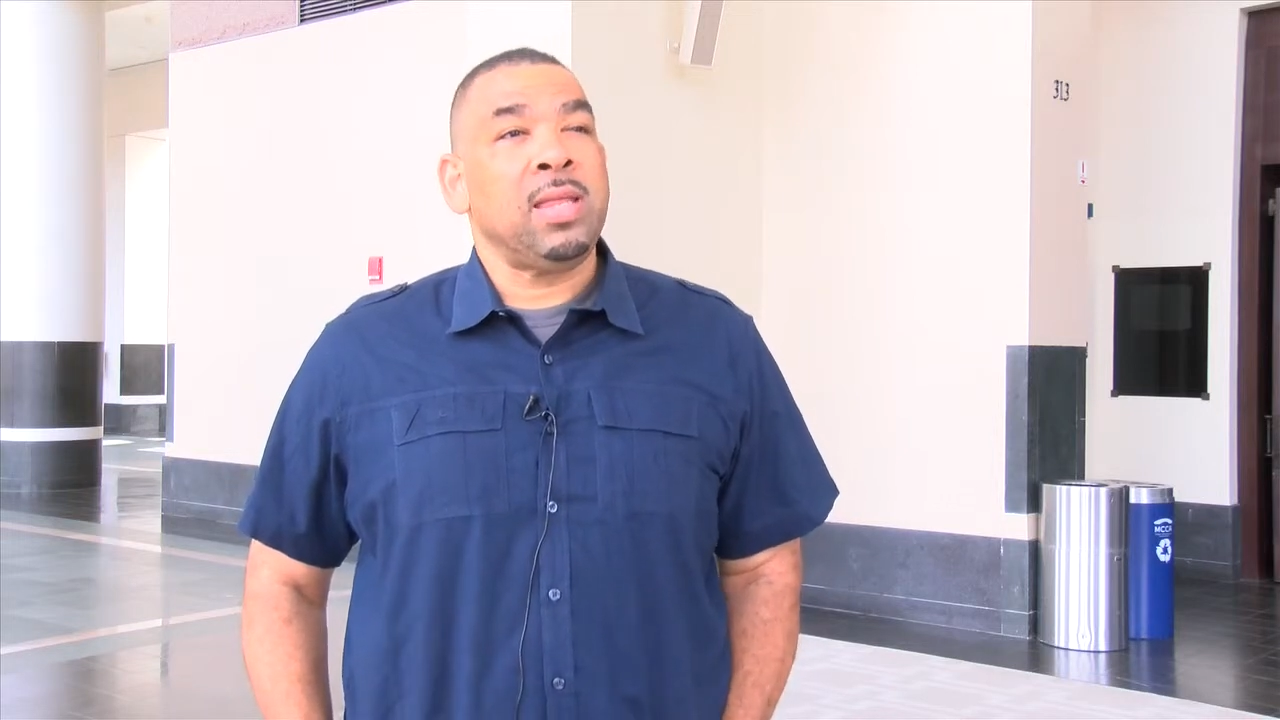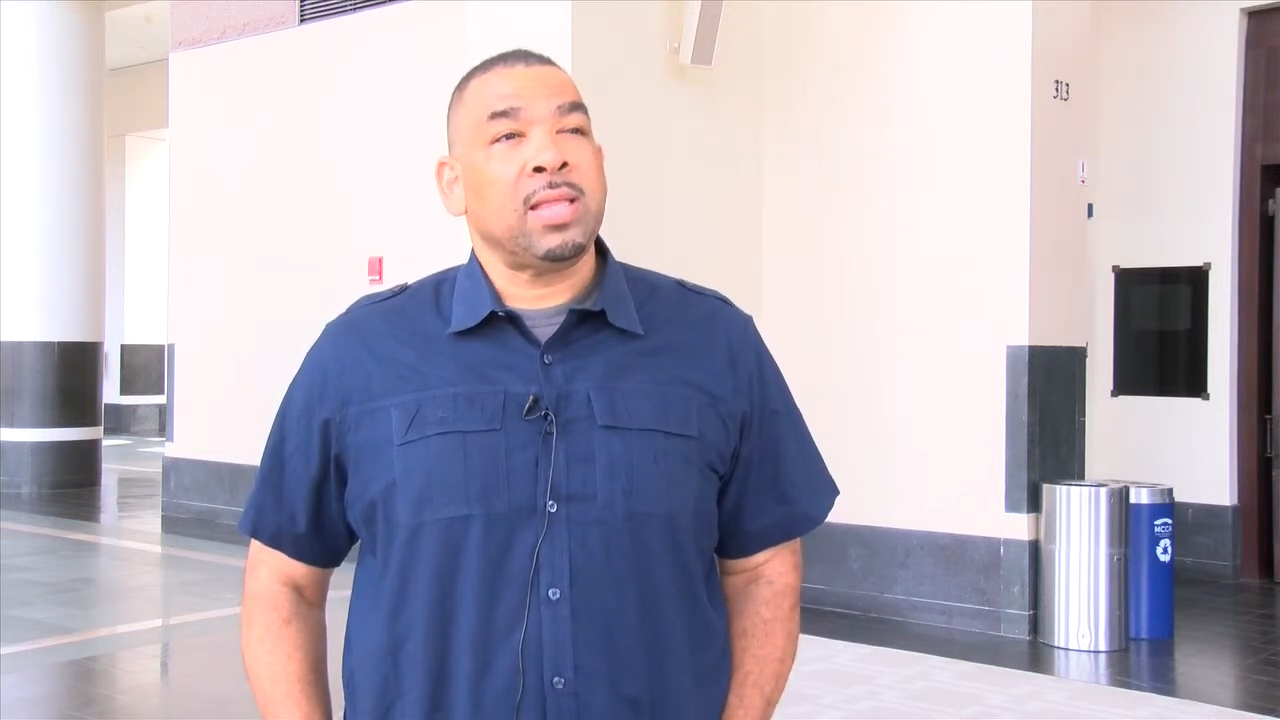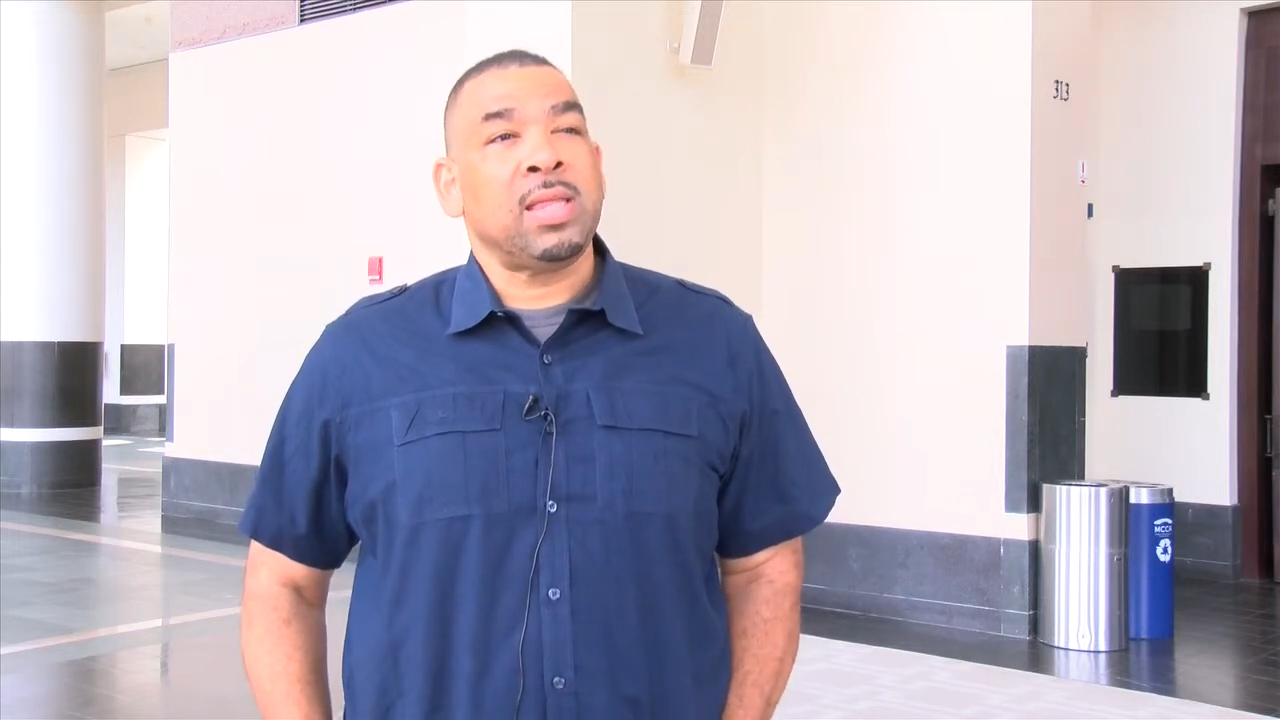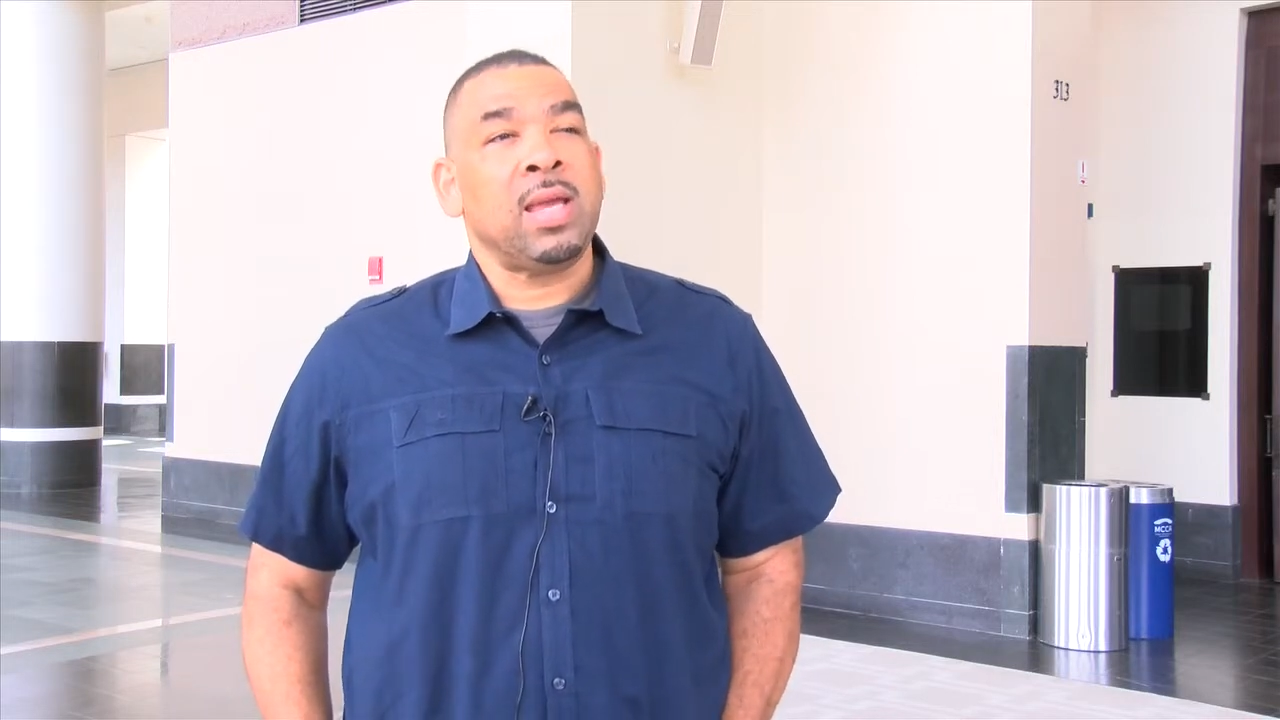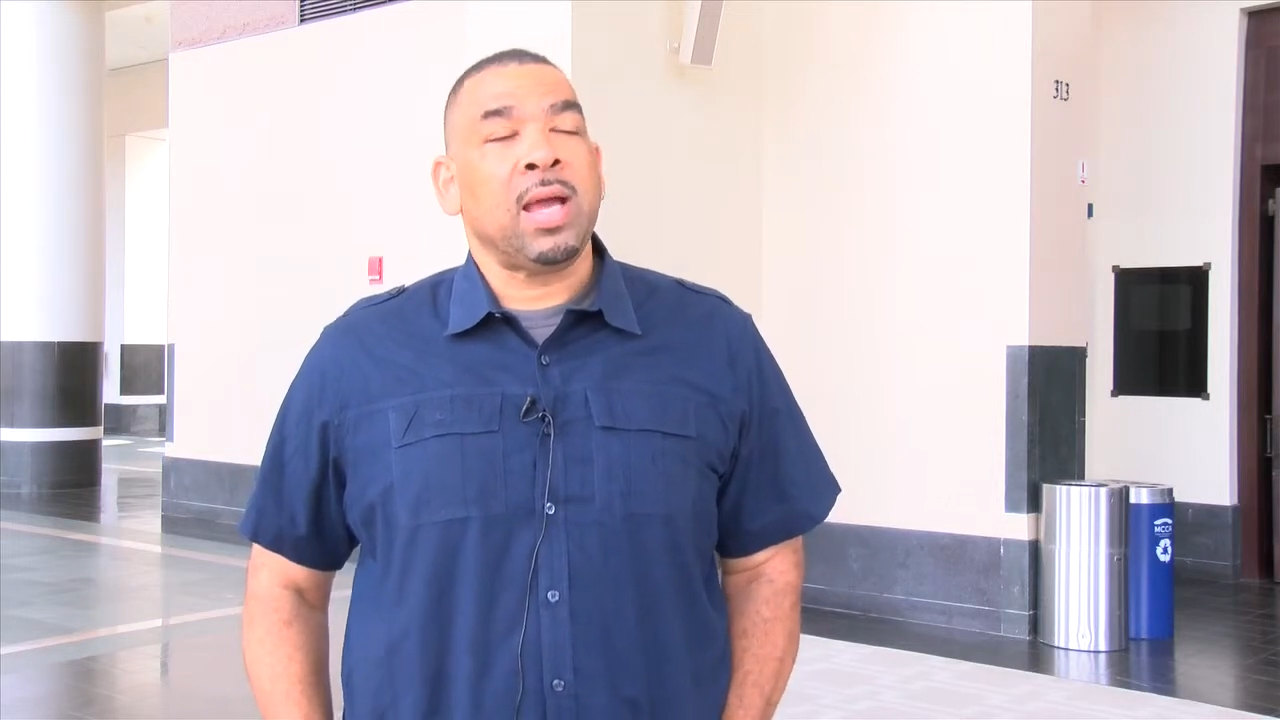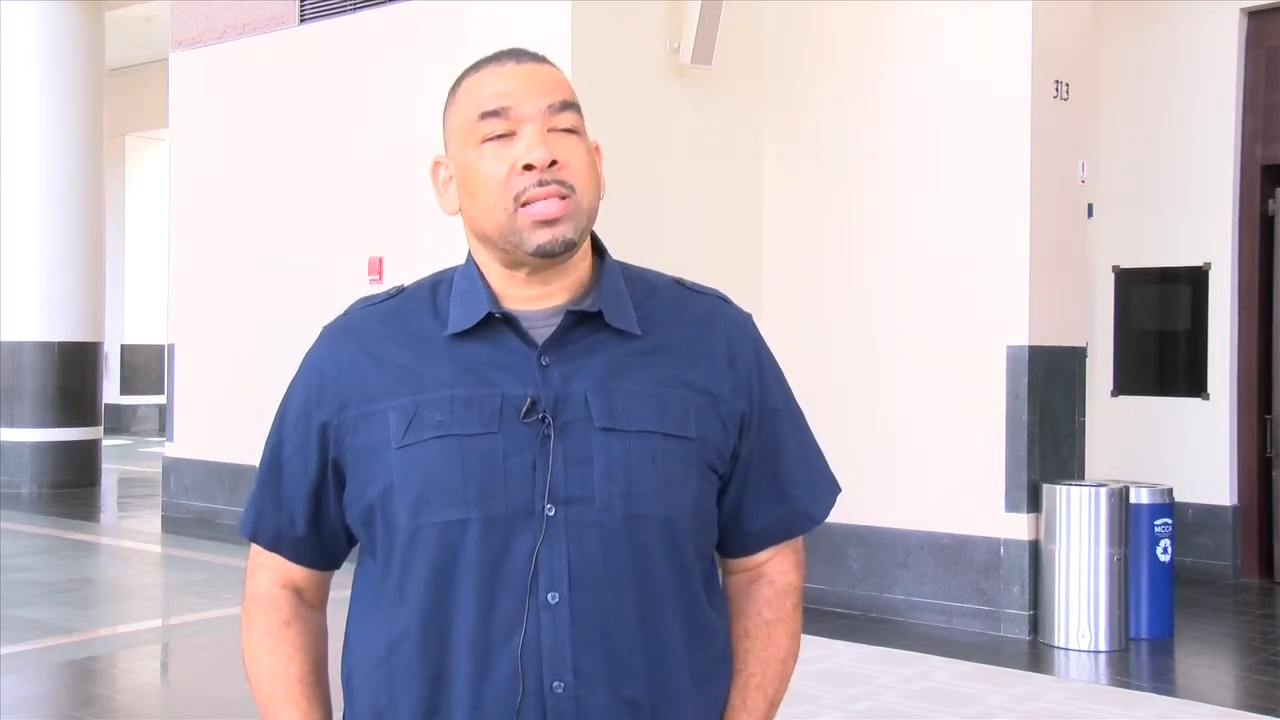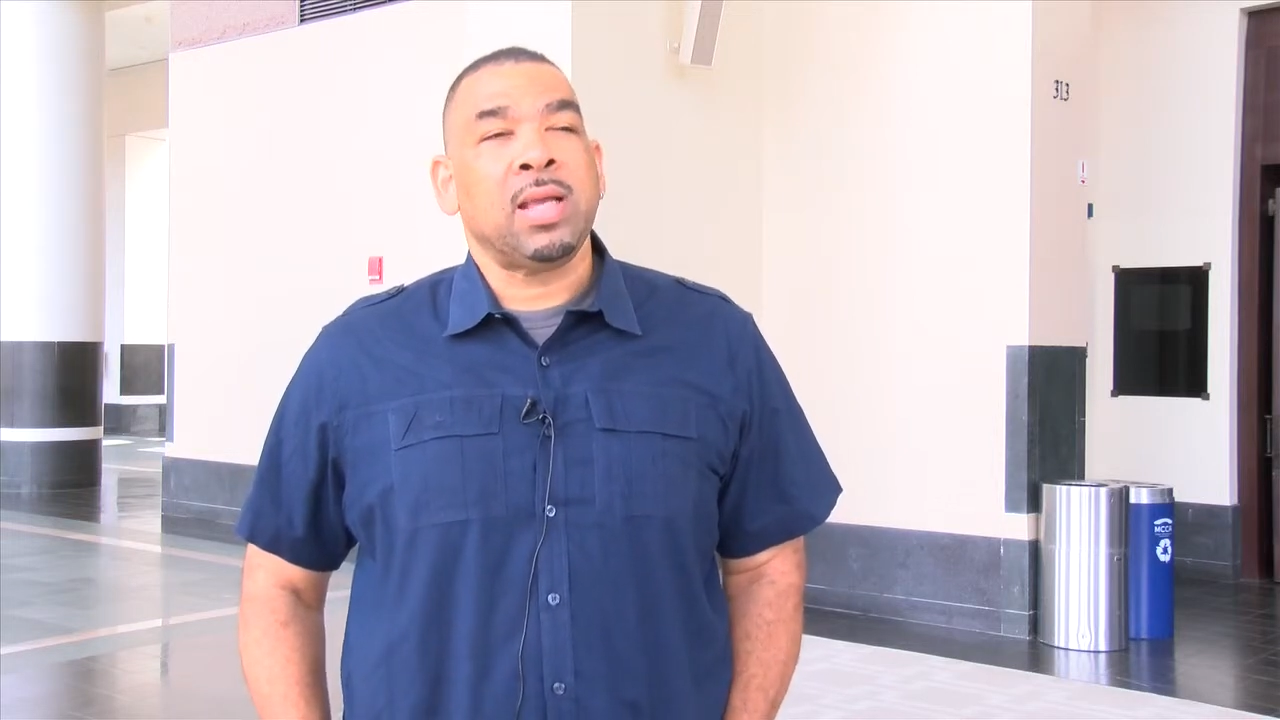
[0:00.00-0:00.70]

that I think is